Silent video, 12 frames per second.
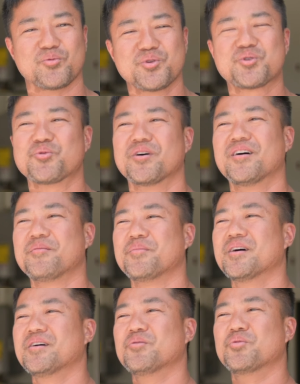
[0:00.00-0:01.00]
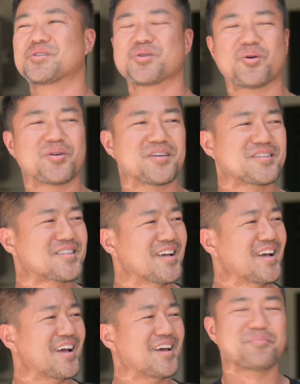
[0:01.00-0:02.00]
We grew up with toys,
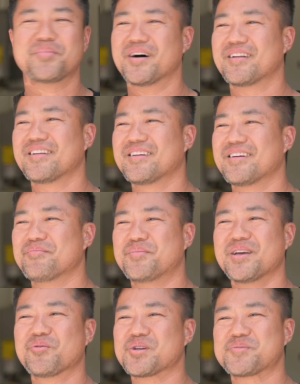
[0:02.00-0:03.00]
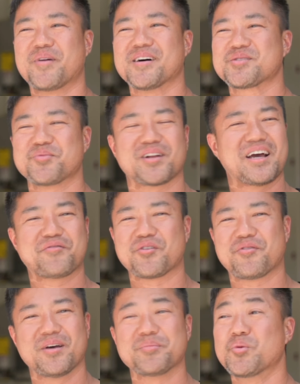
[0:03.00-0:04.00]
but being responsible and having
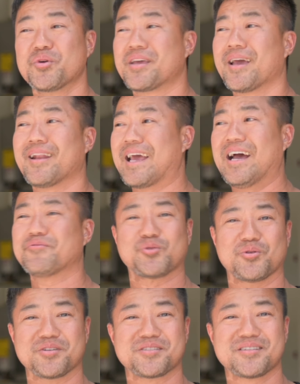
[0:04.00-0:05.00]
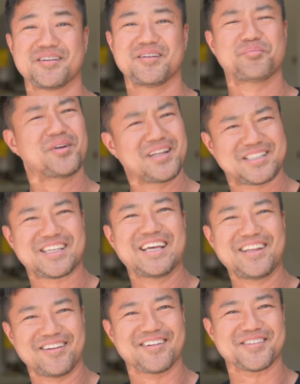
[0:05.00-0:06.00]
a family, we can't have toys but it's
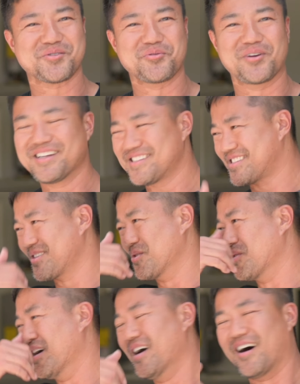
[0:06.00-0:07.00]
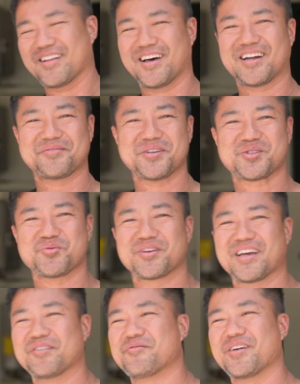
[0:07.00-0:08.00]
in us, right? So a lot of us, we
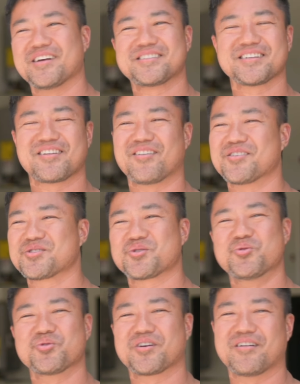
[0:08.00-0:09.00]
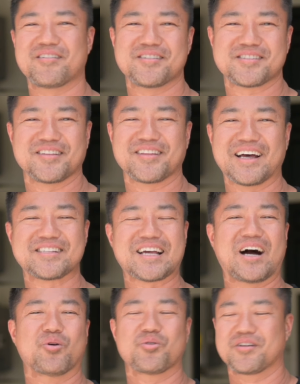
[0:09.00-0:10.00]
get fancy cars, cool cars, and that's
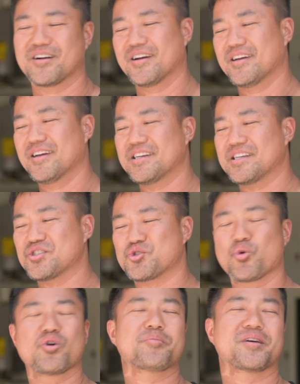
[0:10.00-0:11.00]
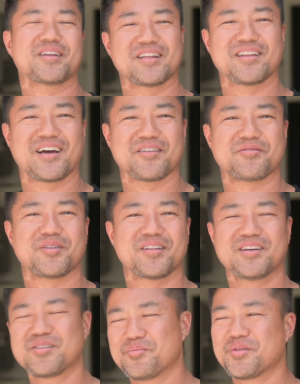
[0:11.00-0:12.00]
our enjoyment in life. A
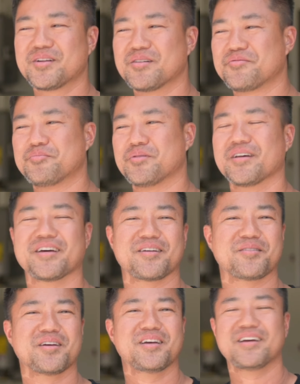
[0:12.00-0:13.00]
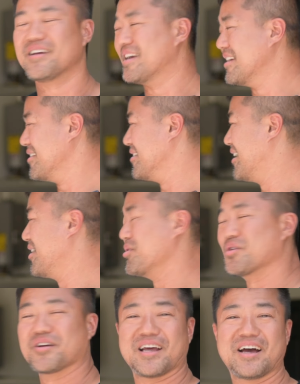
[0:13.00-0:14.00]
little bit of play, and now
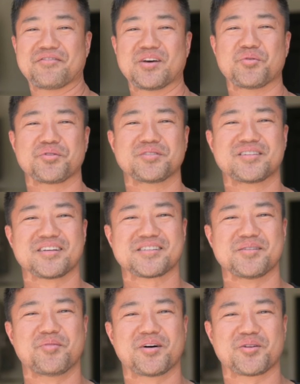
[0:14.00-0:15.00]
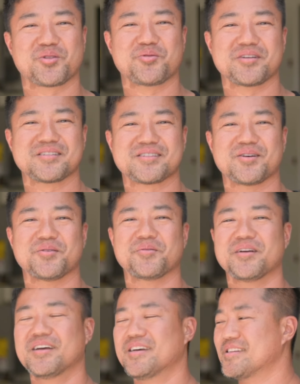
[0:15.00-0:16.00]
you could have that with your Tesla Model 3. So
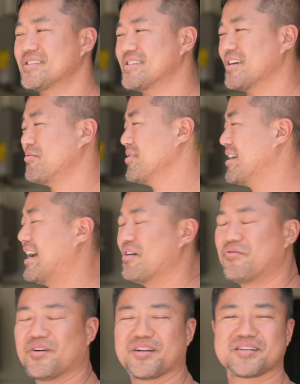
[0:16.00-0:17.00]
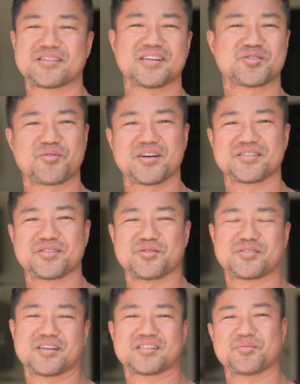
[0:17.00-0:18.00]
definitely have fun accessorizing
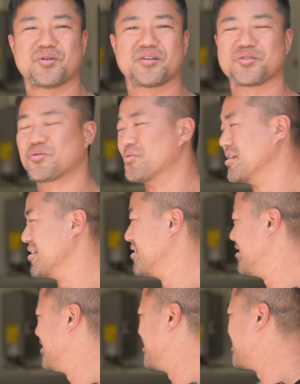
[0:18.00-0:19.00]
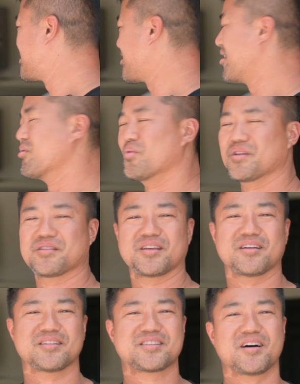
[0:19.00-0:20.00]
your Tesla Model 3. Start with
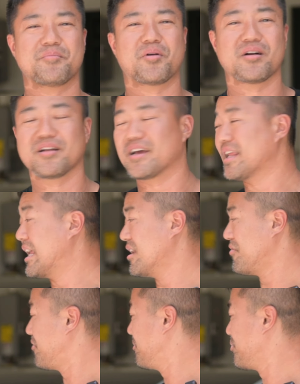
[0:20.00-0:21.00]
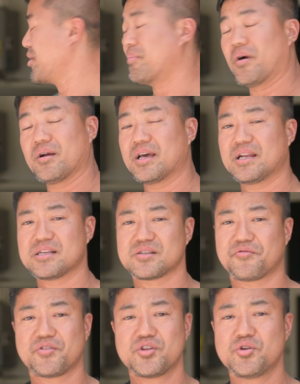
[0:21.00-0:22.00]
the uh, tail bar light, and if the bar light
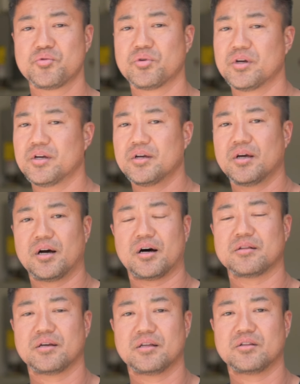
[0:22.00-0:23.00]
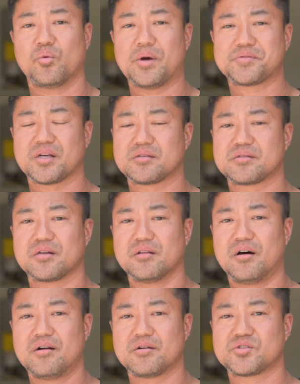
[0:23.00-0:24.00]
isn't for you, uh, in the website,
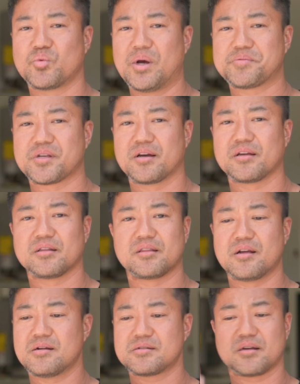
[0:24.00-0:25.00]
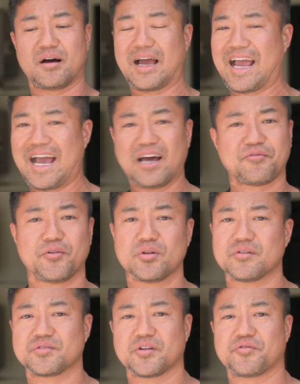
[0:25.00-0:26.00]
Tlyard's website, there's a
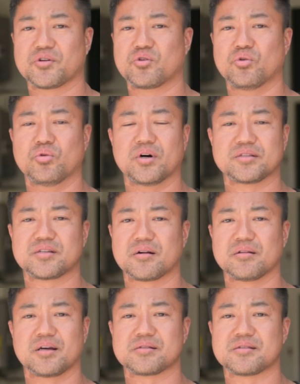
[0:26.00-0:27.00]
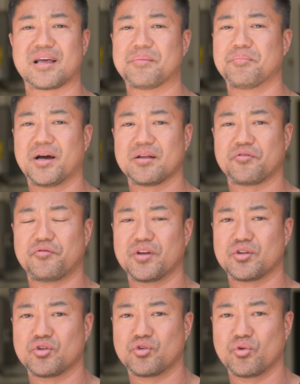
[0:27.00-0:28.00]
handful of different cool uh, tail lights that might
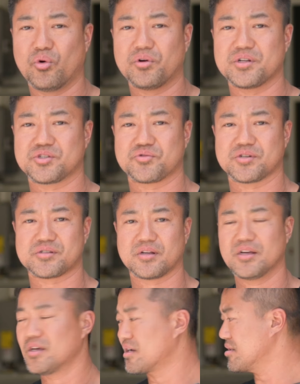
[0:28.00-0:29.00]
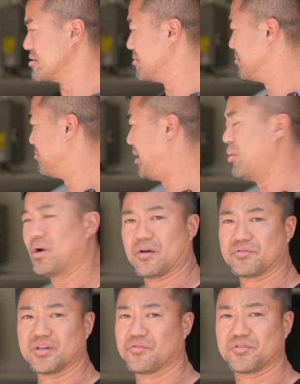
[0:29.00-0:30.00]
fit your interest. Because my
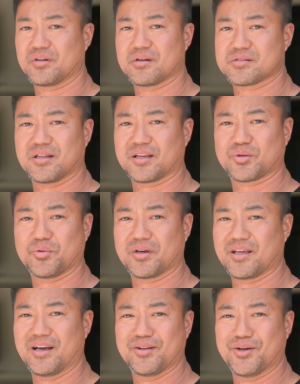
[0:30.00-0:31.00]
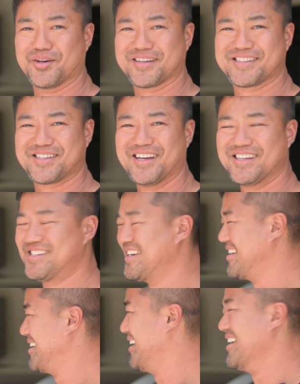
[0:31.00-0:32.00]
wife definitely doesn't like the way that looks.
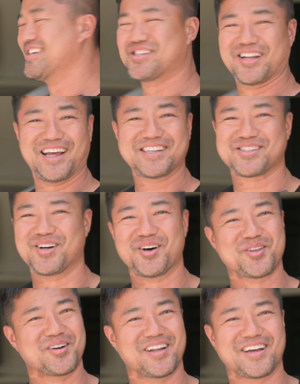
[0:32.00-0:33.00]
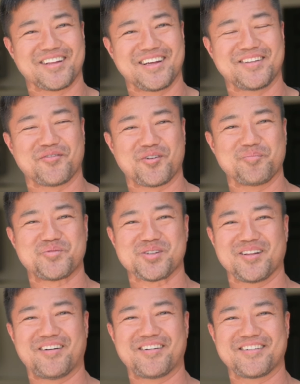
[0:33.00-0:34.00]
she, she likes the other light in, from
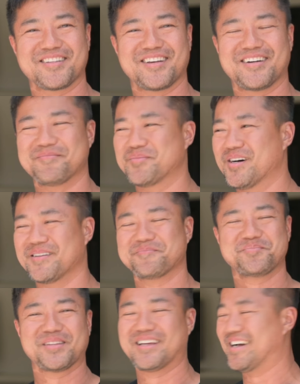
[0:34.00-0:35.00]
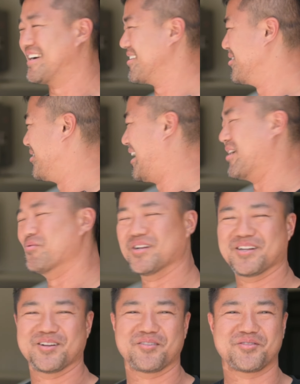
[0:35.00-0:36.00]
Tlyard, uh, but I don't know, I
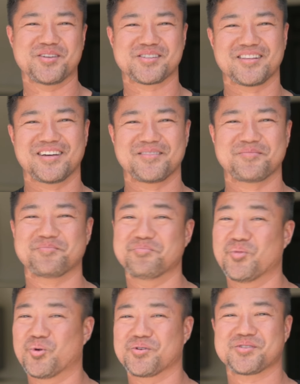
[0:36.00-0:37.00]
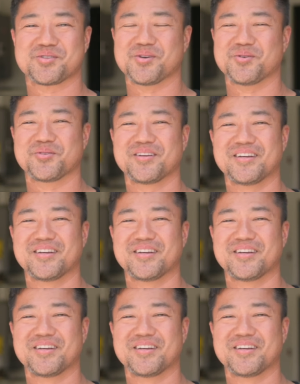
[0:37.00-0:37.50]
really love this light more, so.